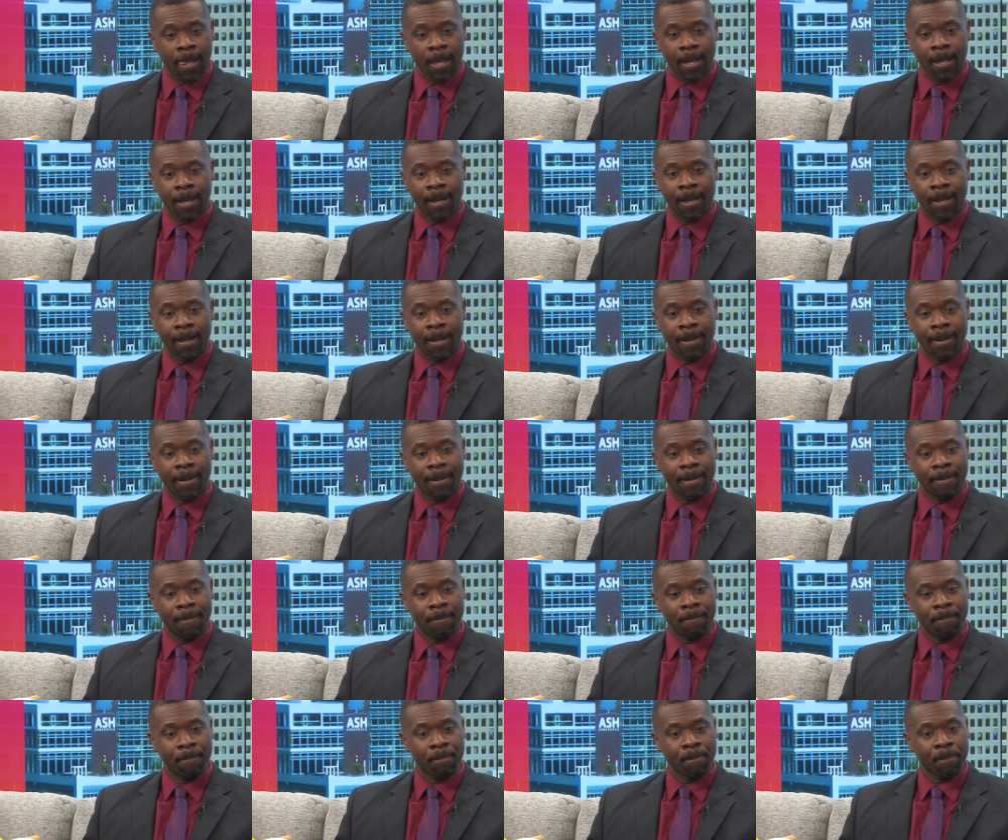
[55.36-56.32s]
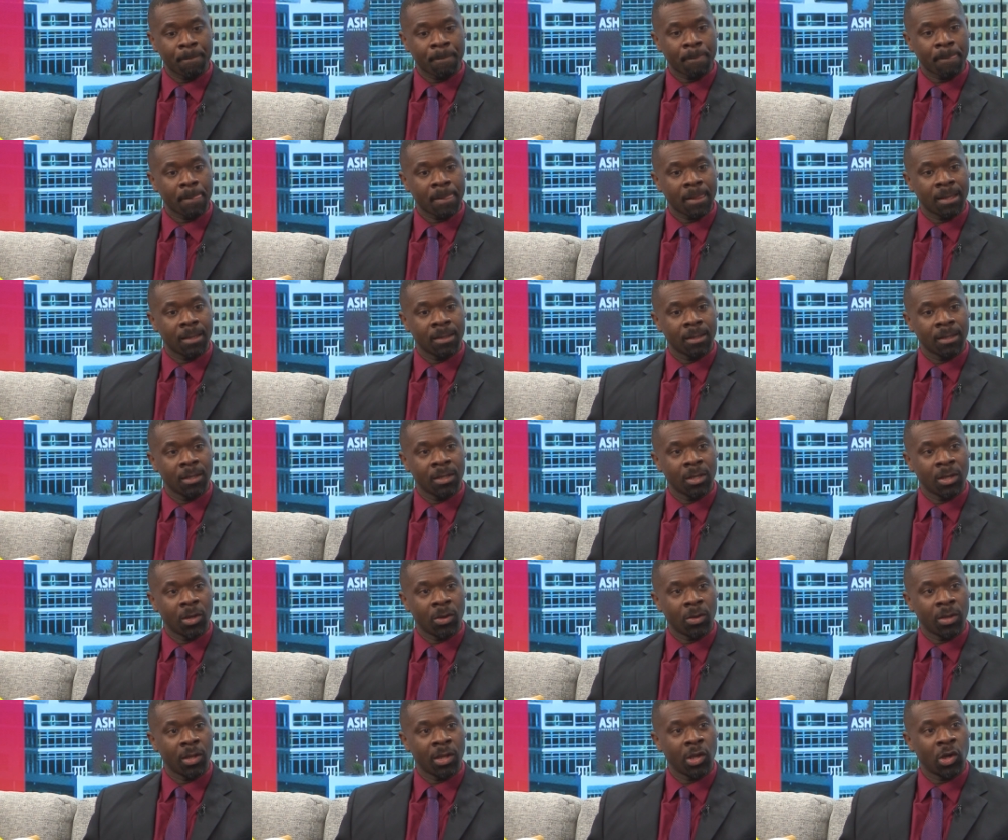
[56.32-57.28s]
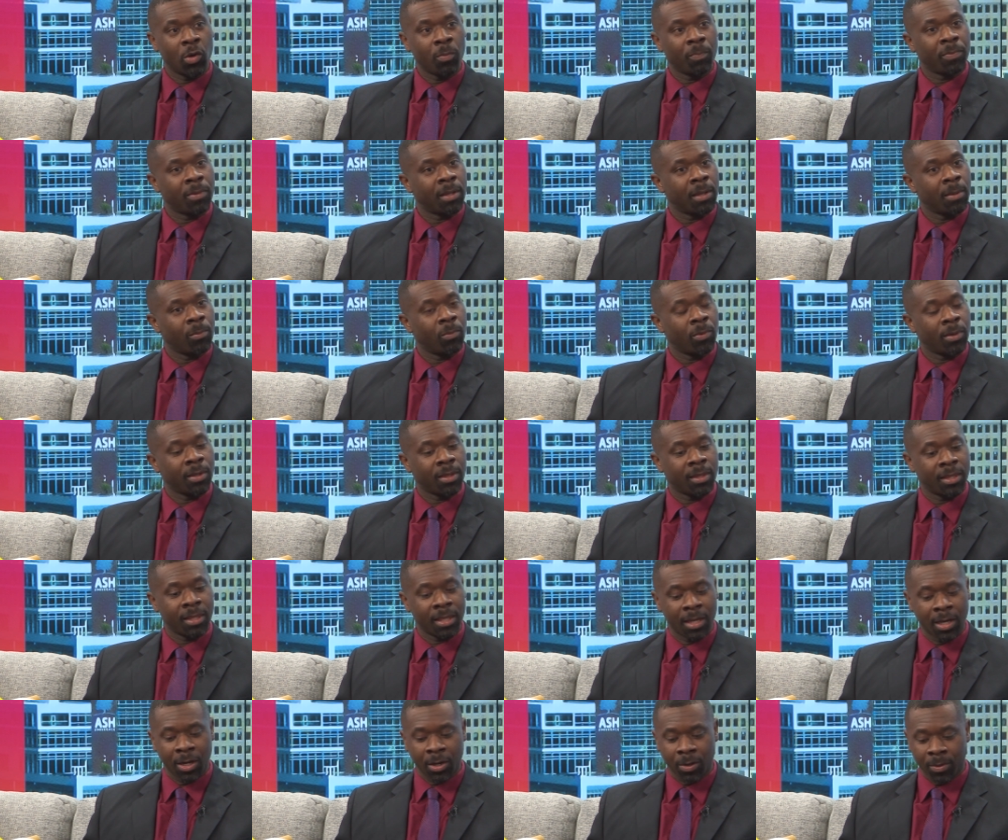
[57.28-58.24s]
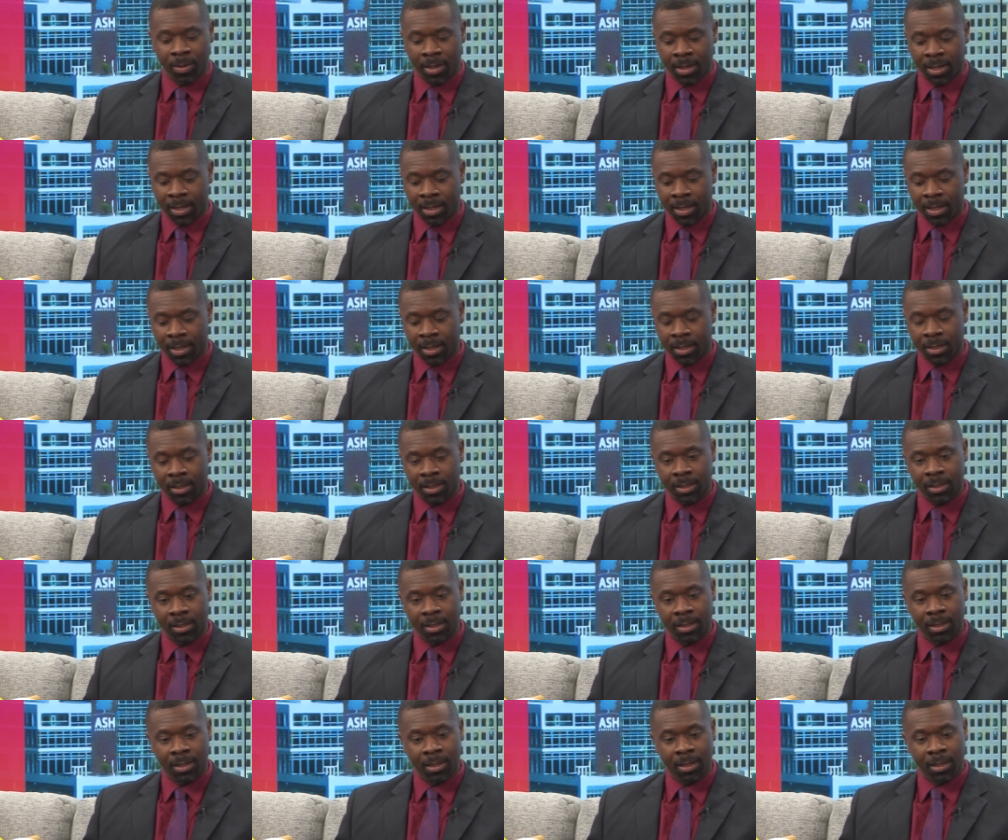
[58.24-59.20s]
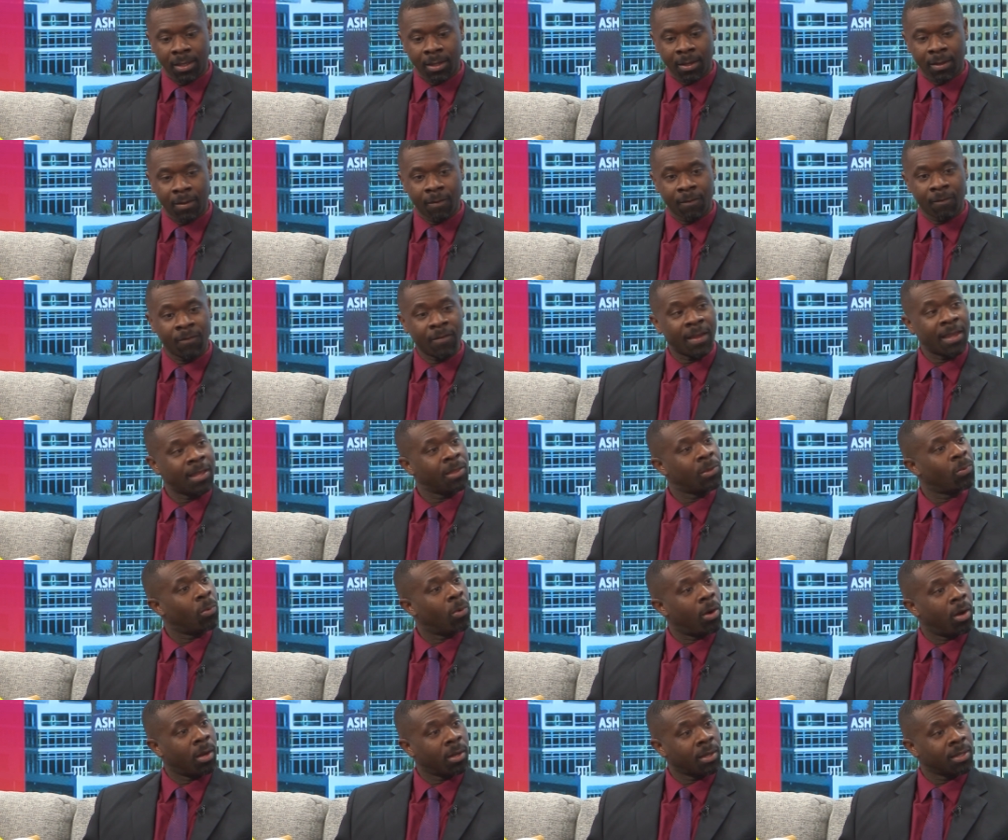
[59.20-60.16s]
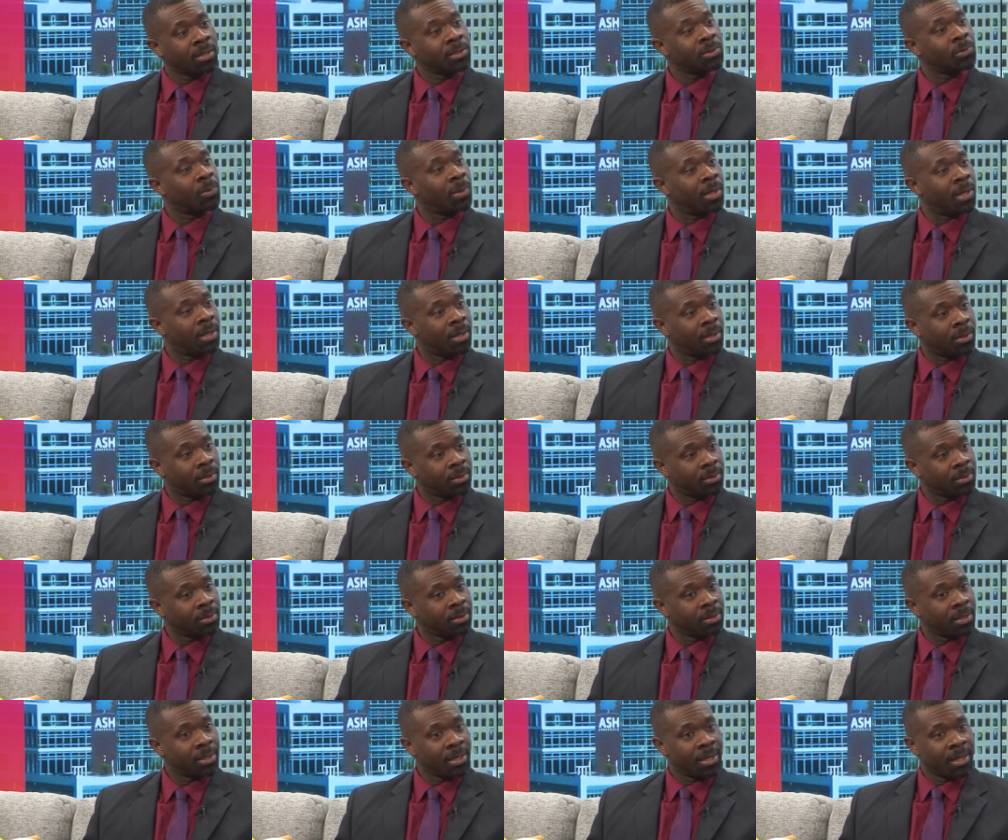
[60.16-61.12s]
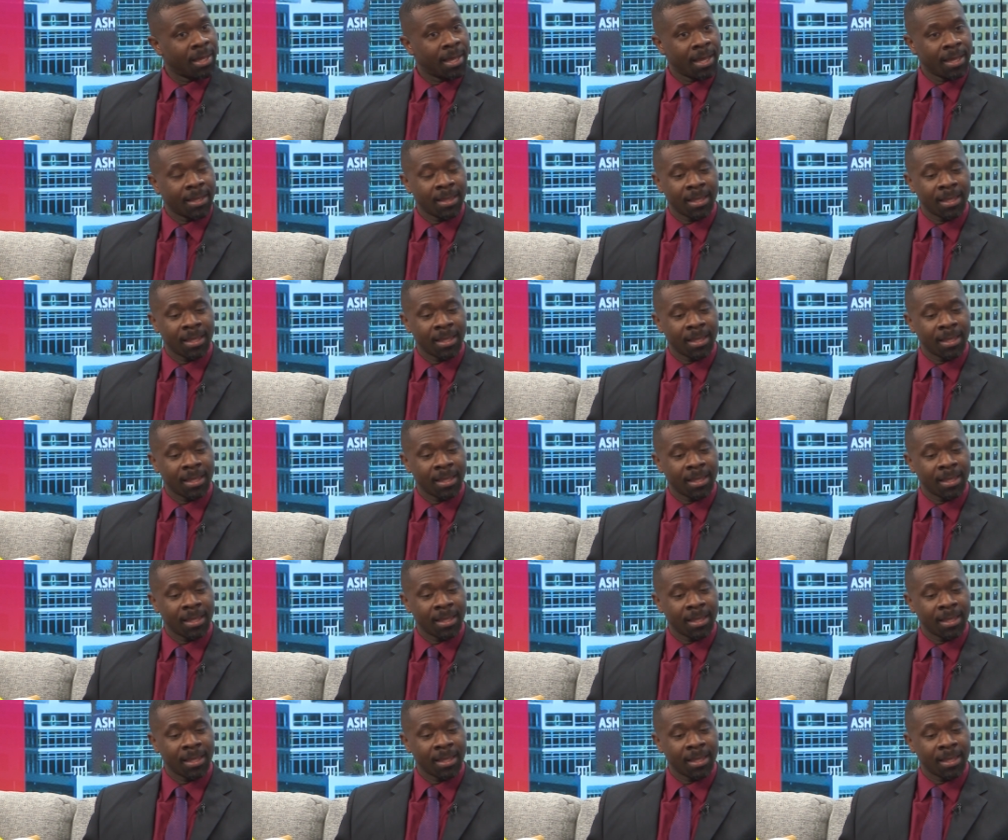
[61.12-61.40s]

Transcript: um, you know, help them with their uh, faith walk as well. I